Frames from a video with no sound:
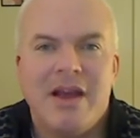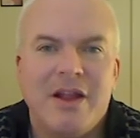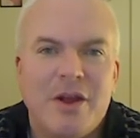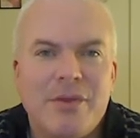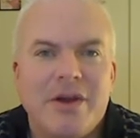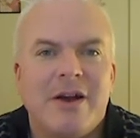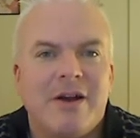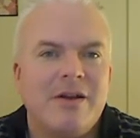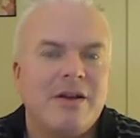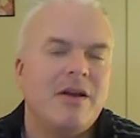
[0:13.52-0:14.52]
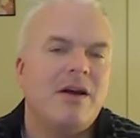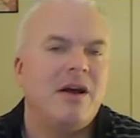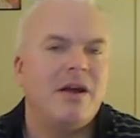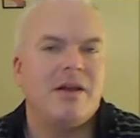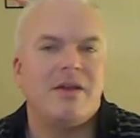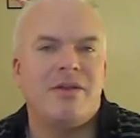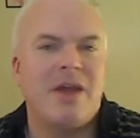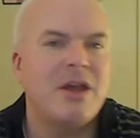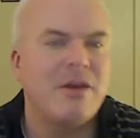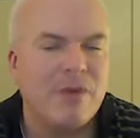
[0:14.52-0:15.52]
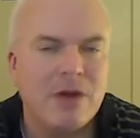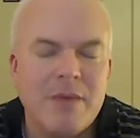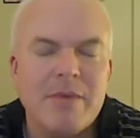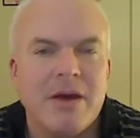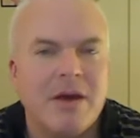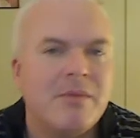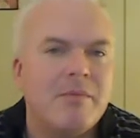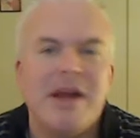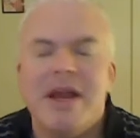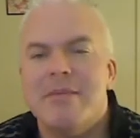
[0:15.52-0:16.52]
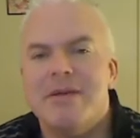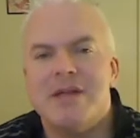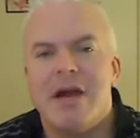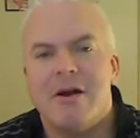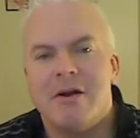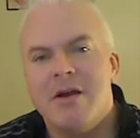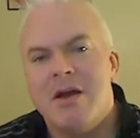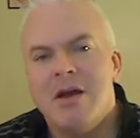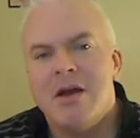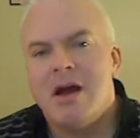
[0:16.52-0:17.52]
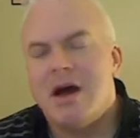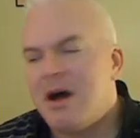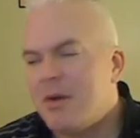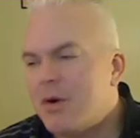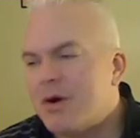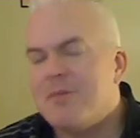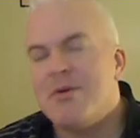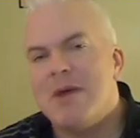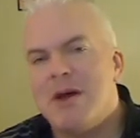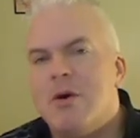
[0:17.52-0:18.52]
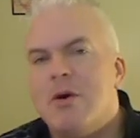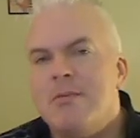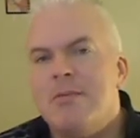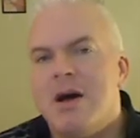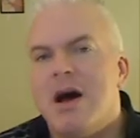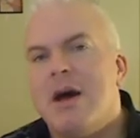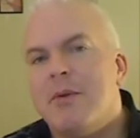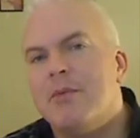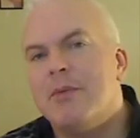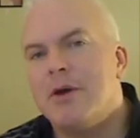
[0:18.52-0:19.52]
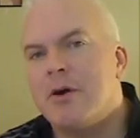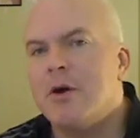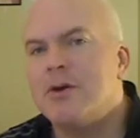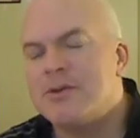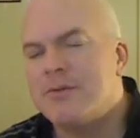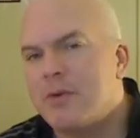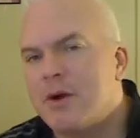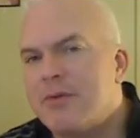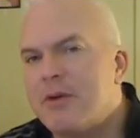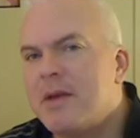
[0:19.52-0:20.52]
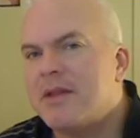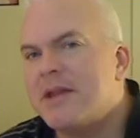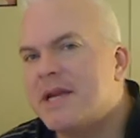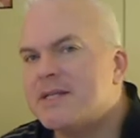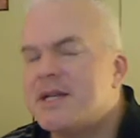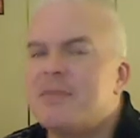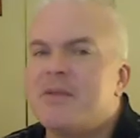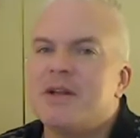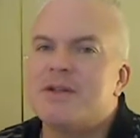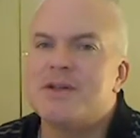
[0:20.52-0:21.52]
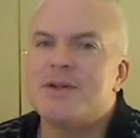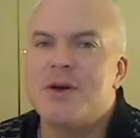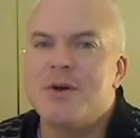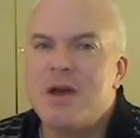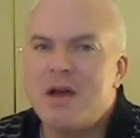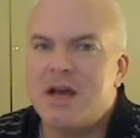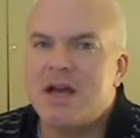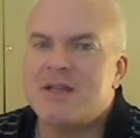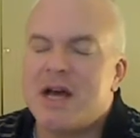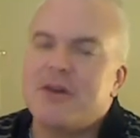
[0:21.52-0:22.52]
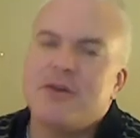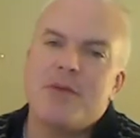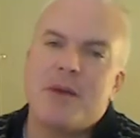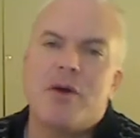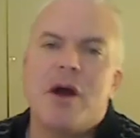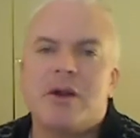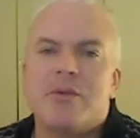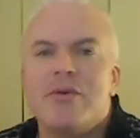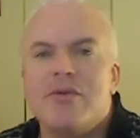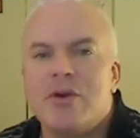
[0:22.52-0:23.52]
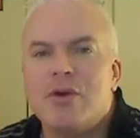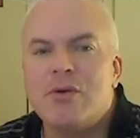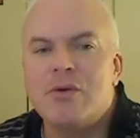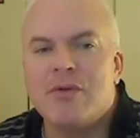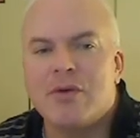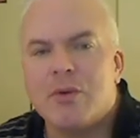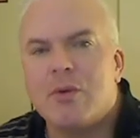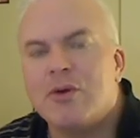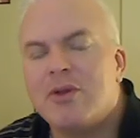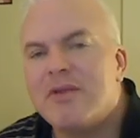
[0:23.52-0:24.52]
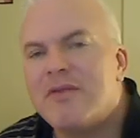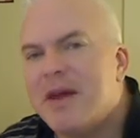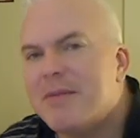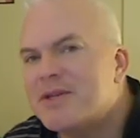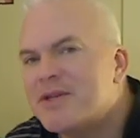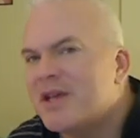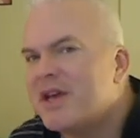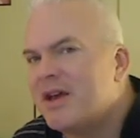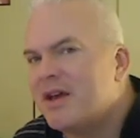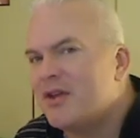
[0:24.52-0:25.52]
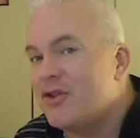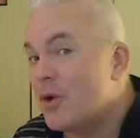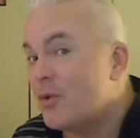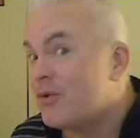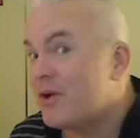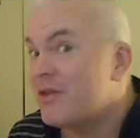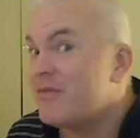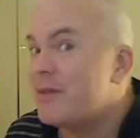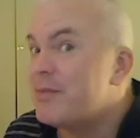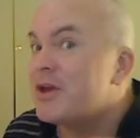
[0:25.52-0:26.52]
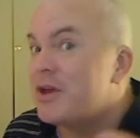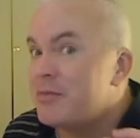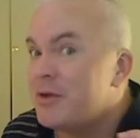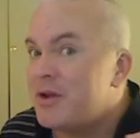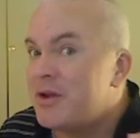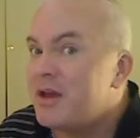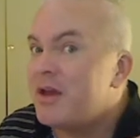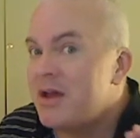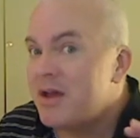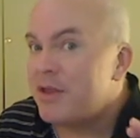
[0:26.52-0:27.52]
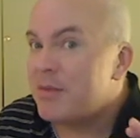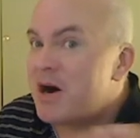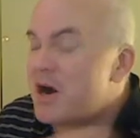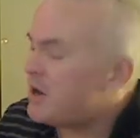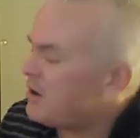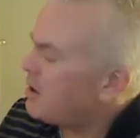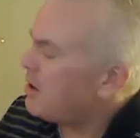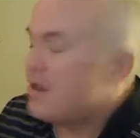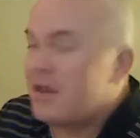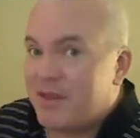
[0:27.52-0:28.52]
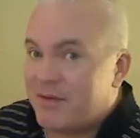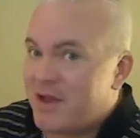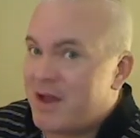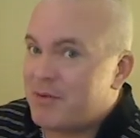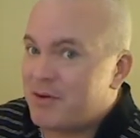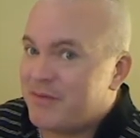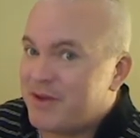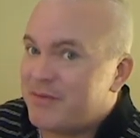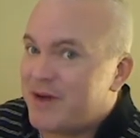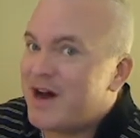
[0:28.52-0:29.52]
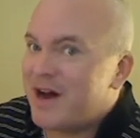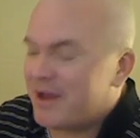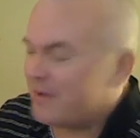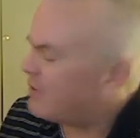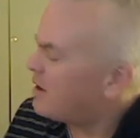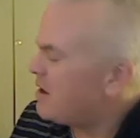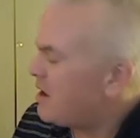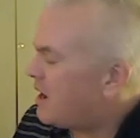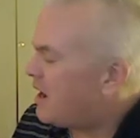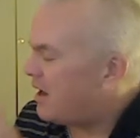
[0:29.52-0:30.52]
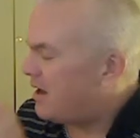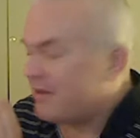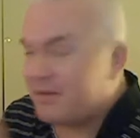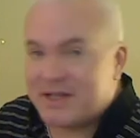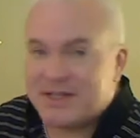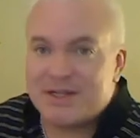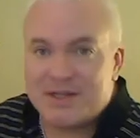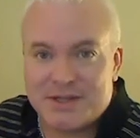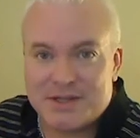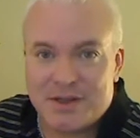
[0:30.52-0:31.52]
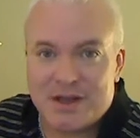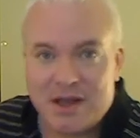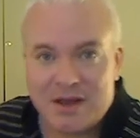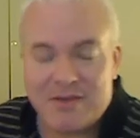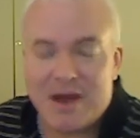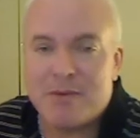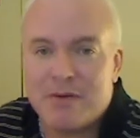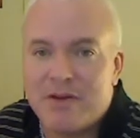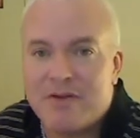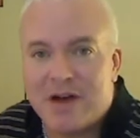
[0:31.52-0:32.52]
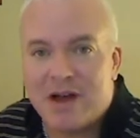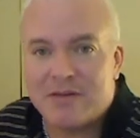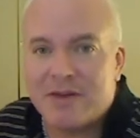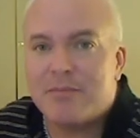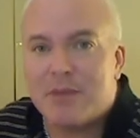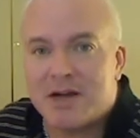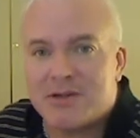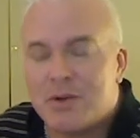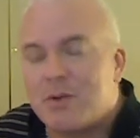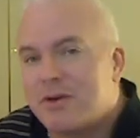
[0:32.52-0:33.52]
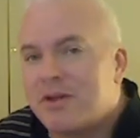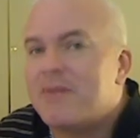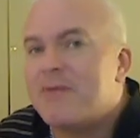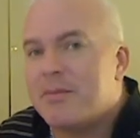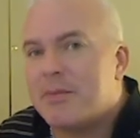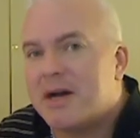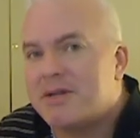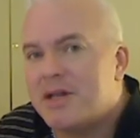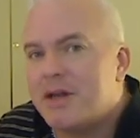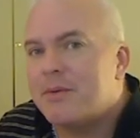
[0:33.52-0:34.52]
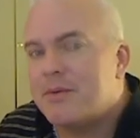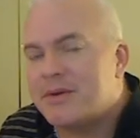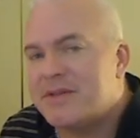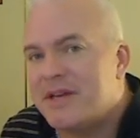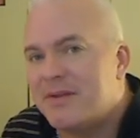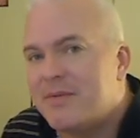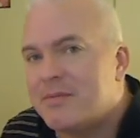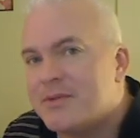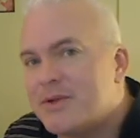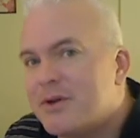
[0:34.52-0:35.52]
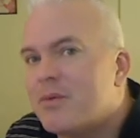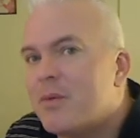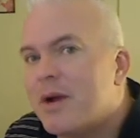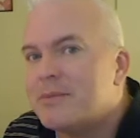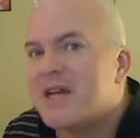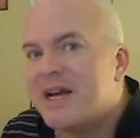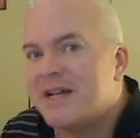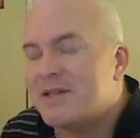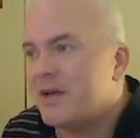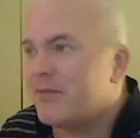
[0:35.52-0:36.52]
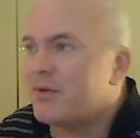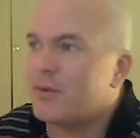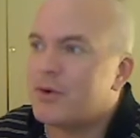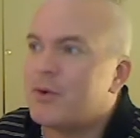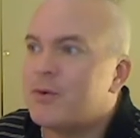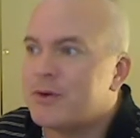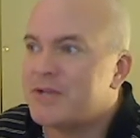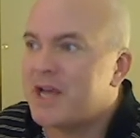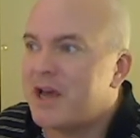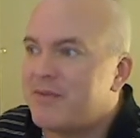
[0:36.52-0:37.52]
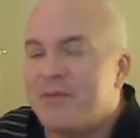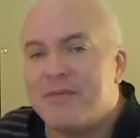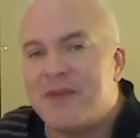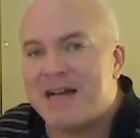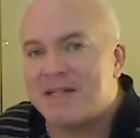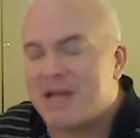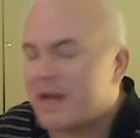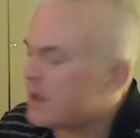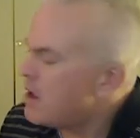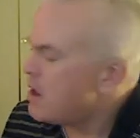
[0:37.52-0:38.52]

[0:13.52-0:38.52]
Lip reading: Hello there. Thank you for coming. My name is Aaron. Welcome to my home. I will be your host for roughly about the next 10 minutes or so as I do my product review for the worldly famously known throughout the vaping community, the mod, the Vamo V5. This is the Vamo V5 gift box or delivery box that you would receive from certain websites if you were to order, say, from Fastech.